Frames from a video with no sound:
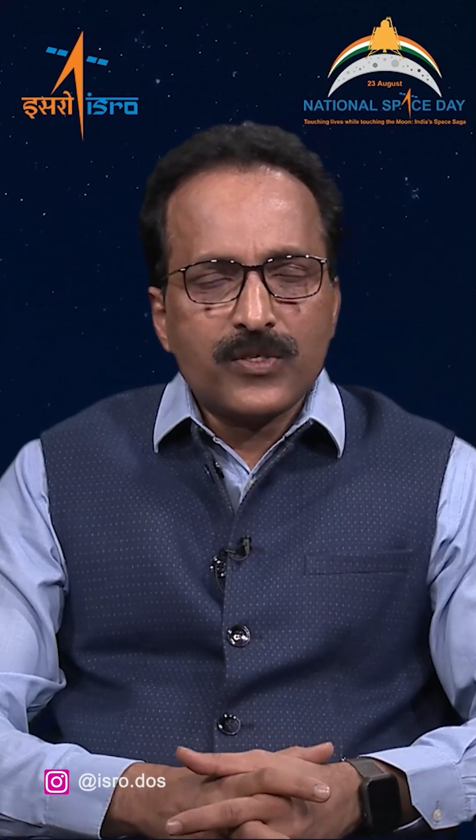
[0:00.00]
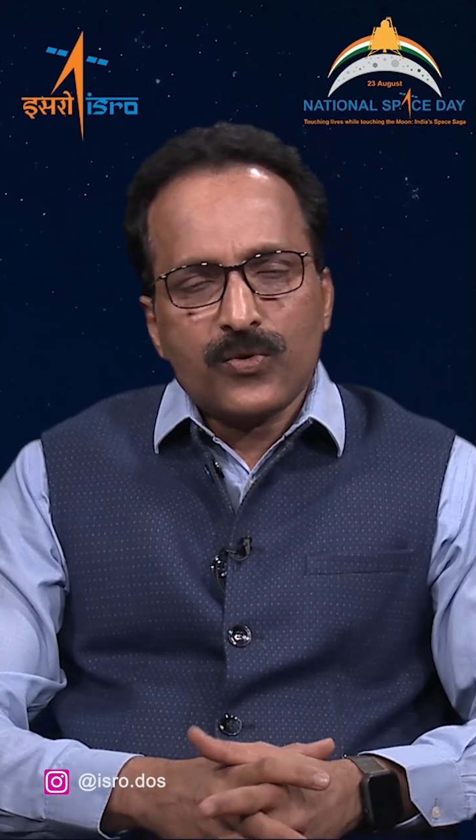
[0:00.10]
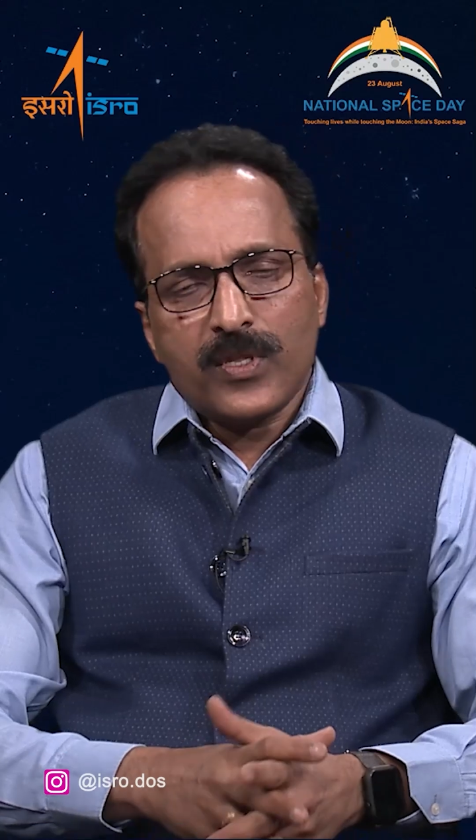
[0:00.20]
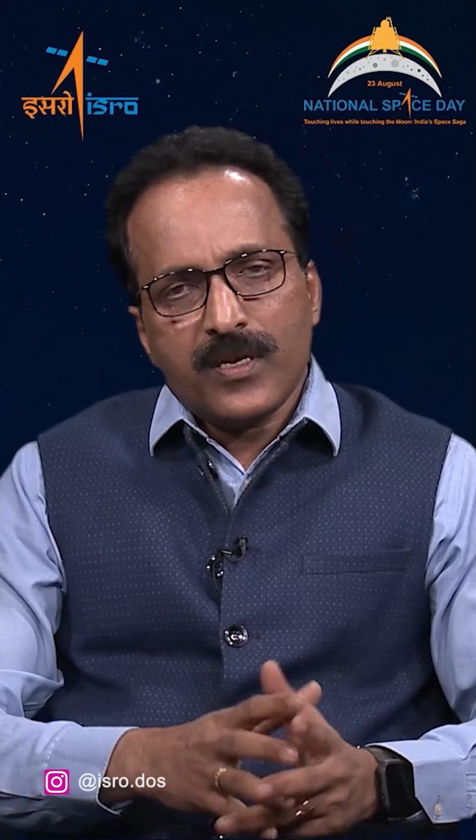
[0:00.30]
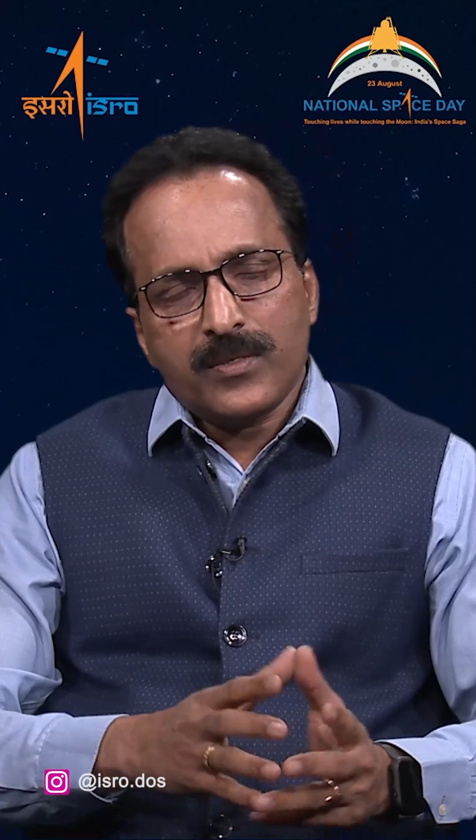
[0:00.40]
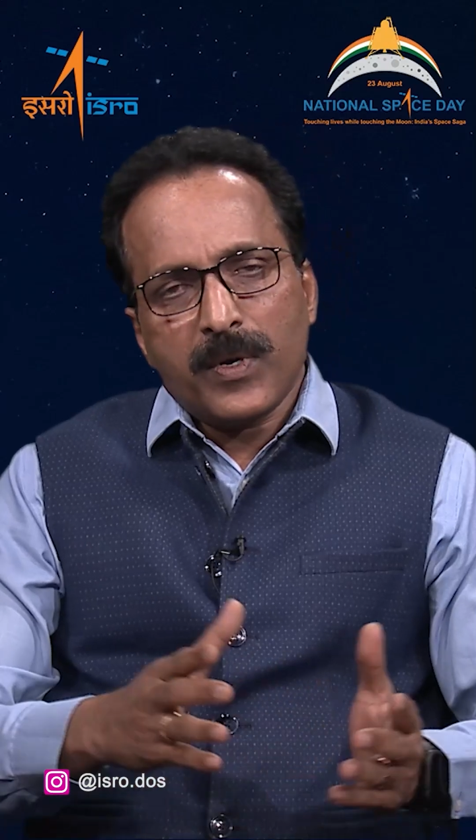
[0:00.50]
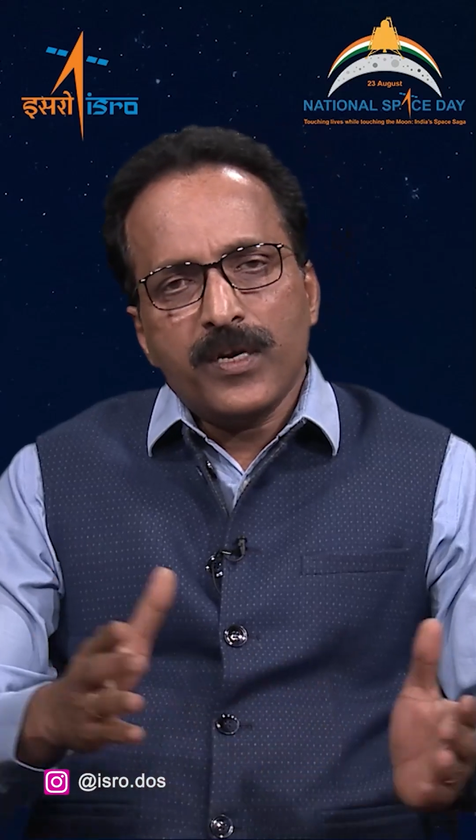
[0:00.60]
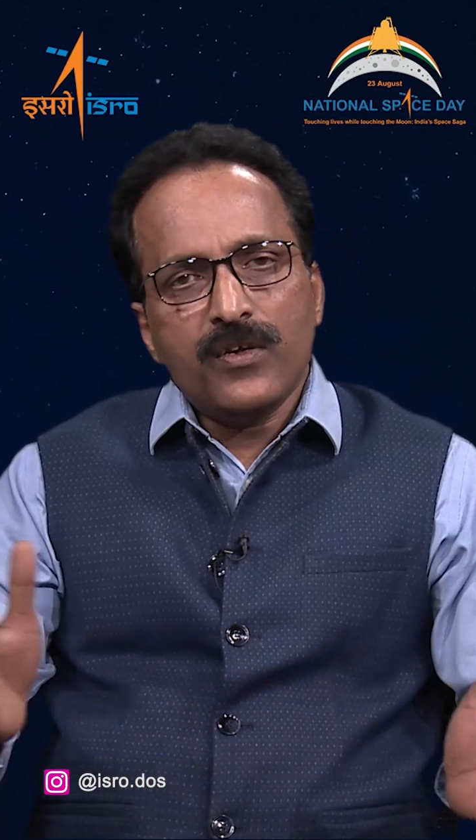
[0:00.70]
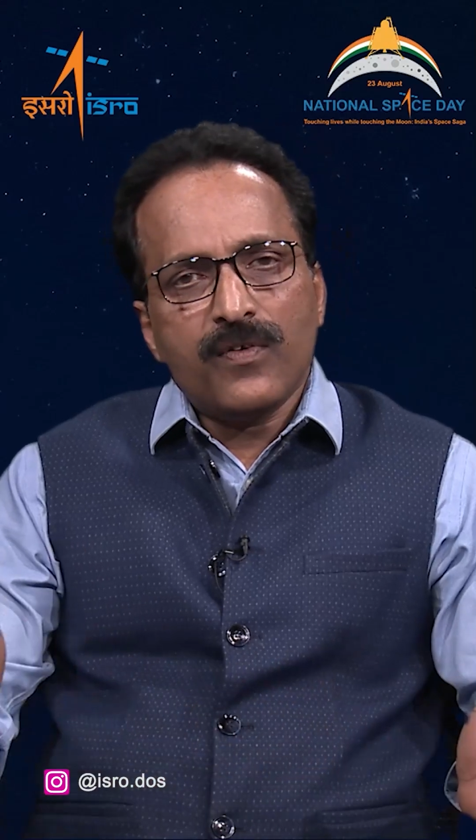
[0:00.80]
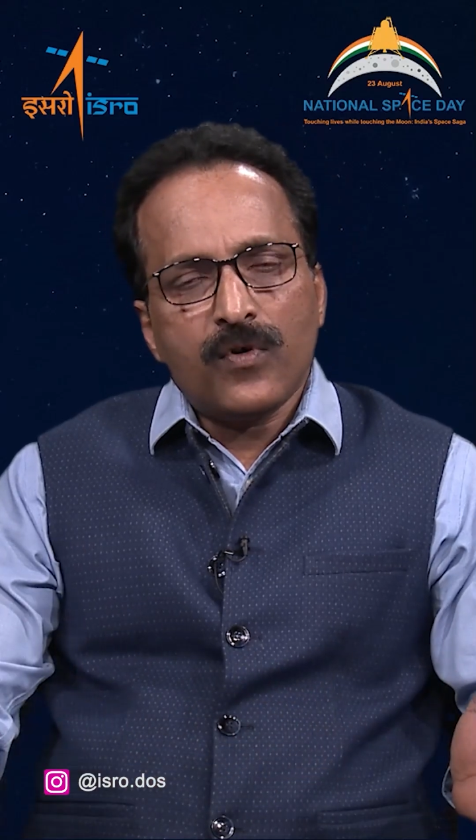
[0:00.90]
So there is
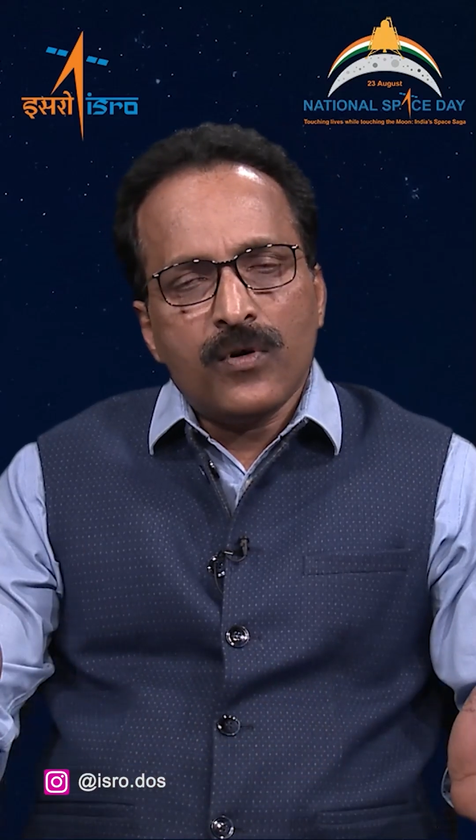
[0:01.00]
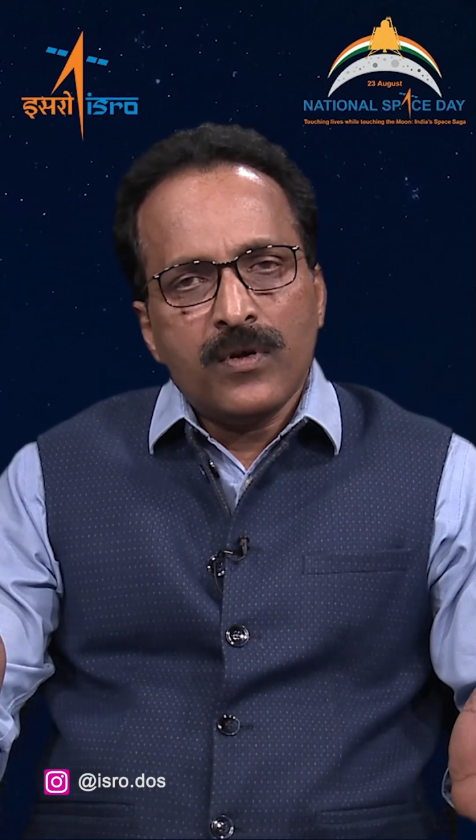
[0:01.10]
plenty of